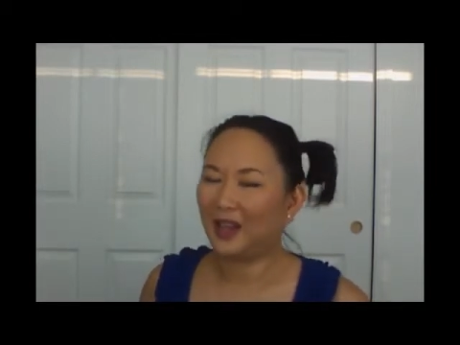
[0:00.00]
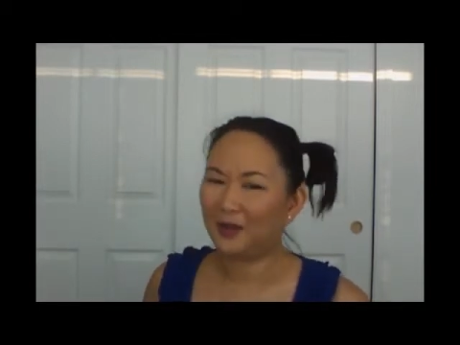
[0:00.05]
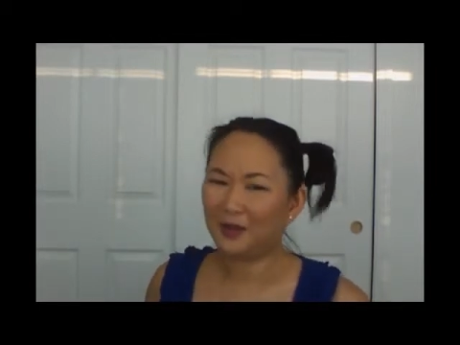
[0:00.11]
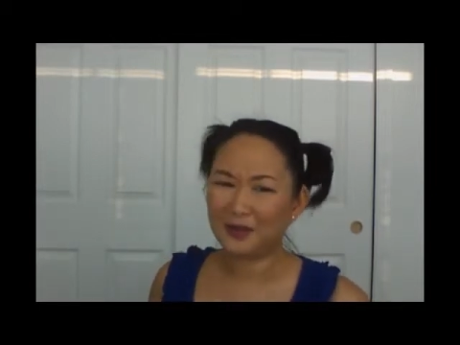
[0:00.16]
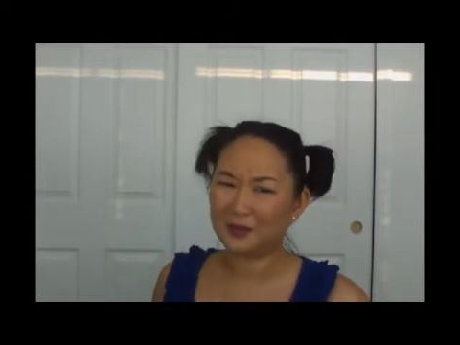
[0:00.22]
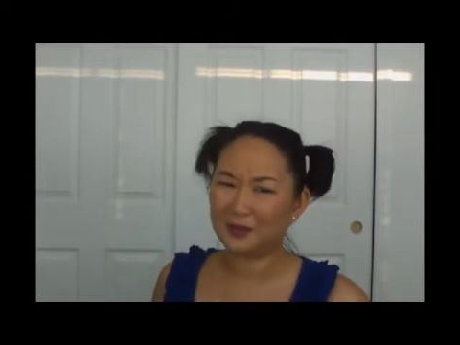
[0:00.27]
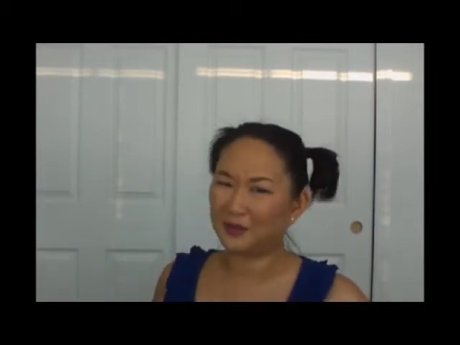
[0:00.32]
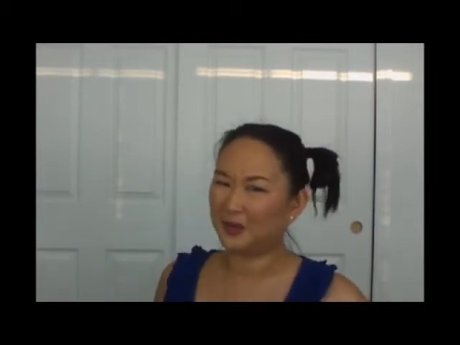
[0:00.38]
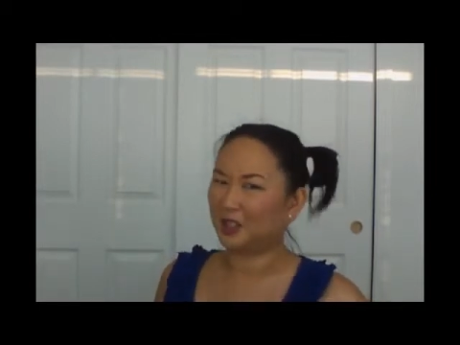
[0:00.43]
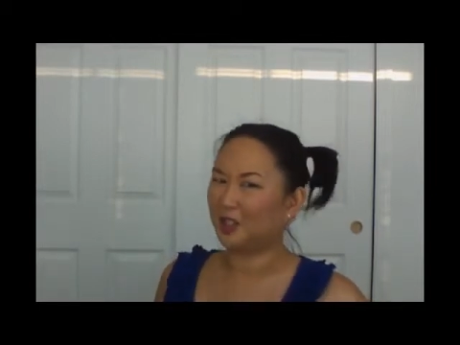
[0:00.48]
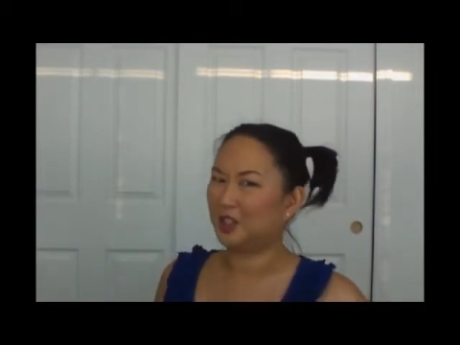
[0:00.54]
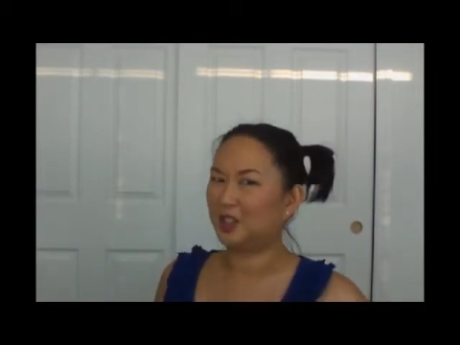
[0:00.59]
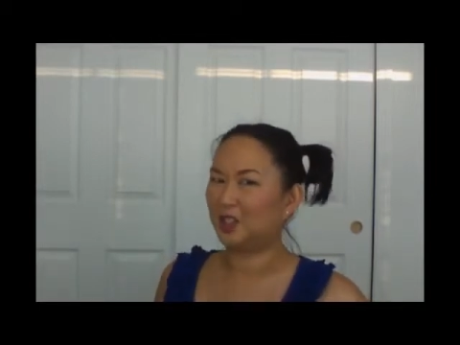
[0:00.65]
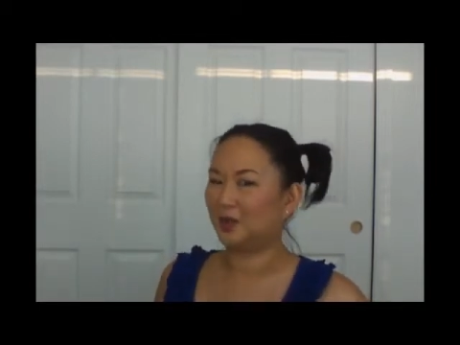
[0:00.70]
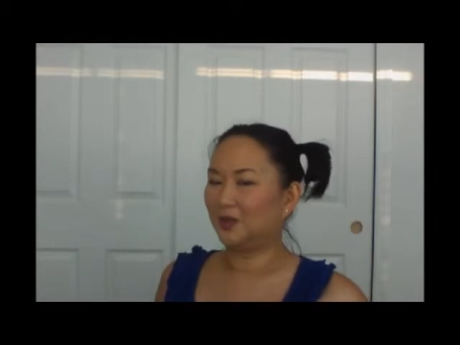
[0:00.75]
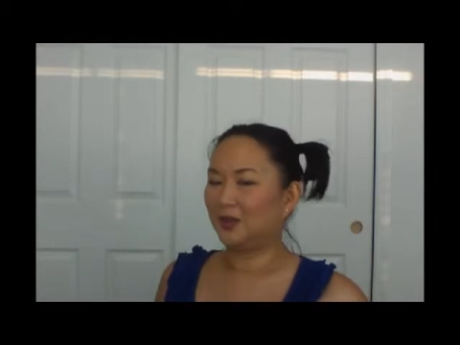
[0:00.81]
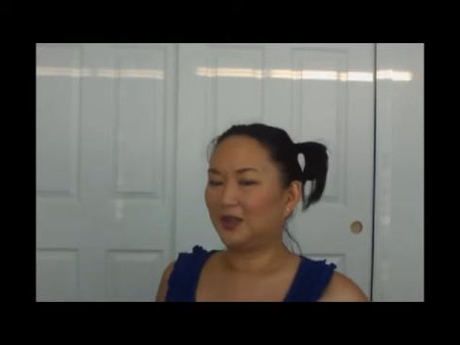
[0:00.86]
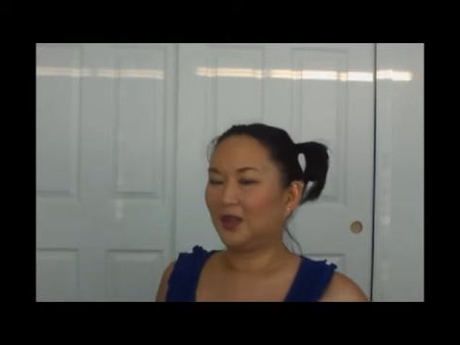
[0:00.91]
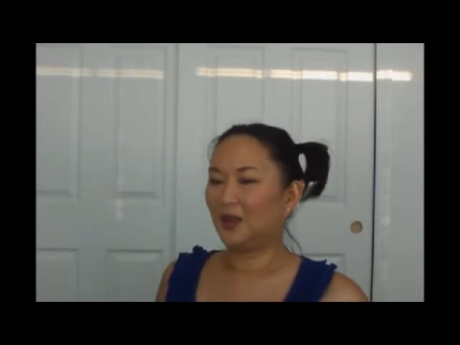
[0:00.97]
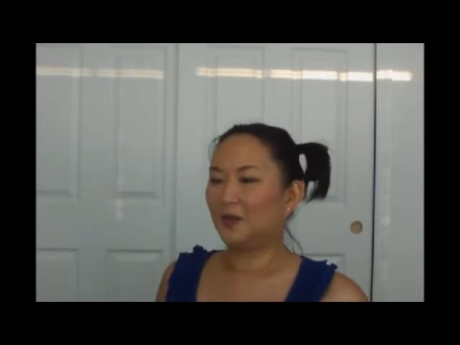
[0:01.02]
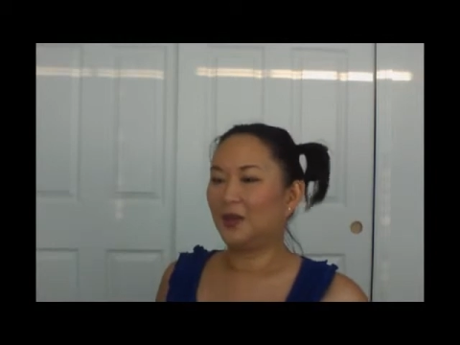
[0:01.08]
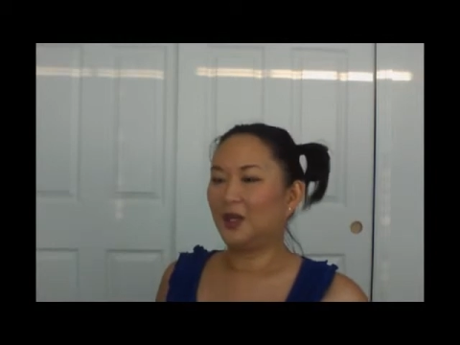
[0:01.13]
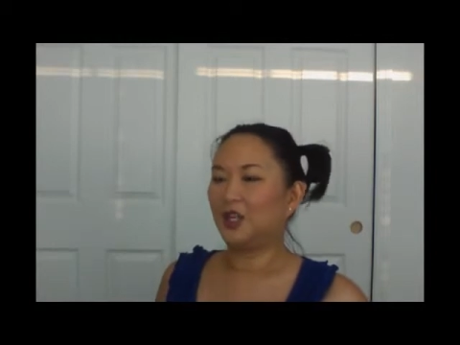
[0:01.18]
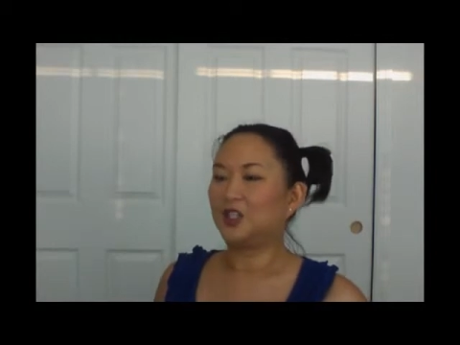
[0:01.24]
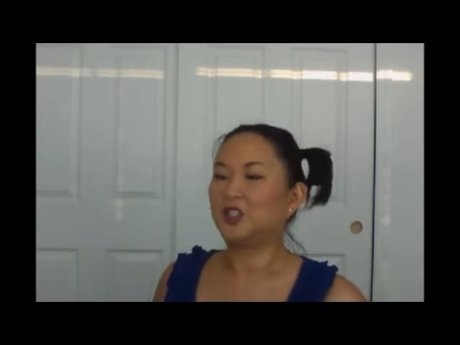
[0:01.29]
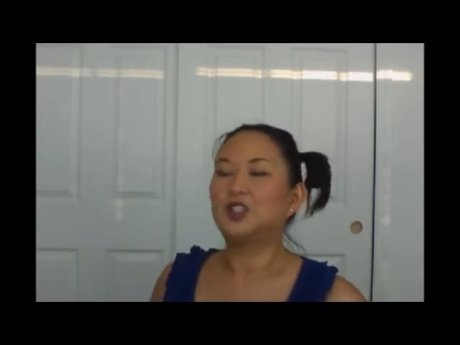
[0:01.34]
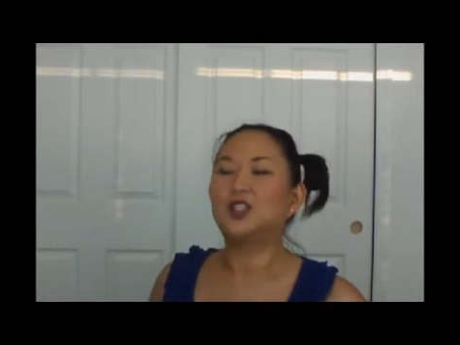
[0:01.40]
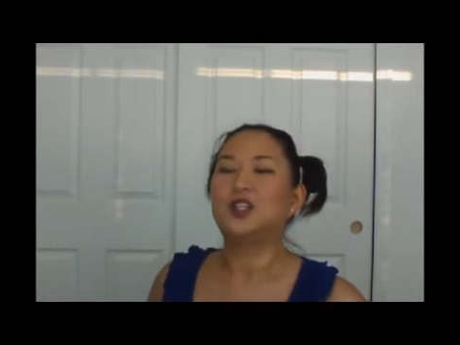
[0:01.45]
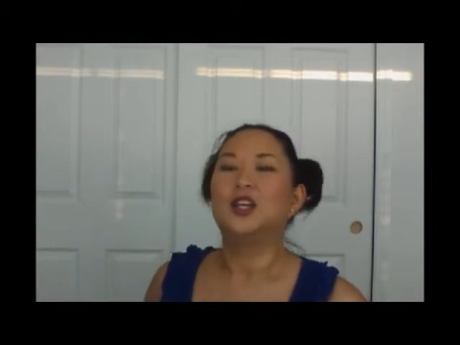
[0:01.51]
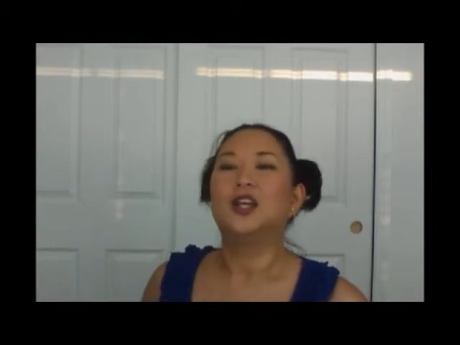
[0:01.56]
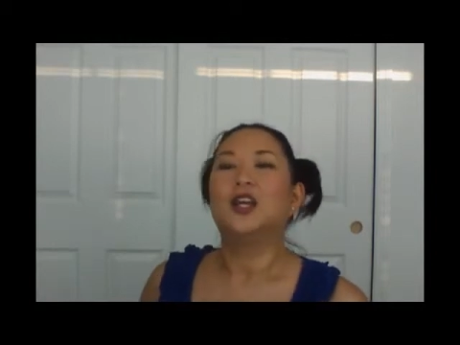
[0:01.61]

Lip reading: I wasn't really showing that much.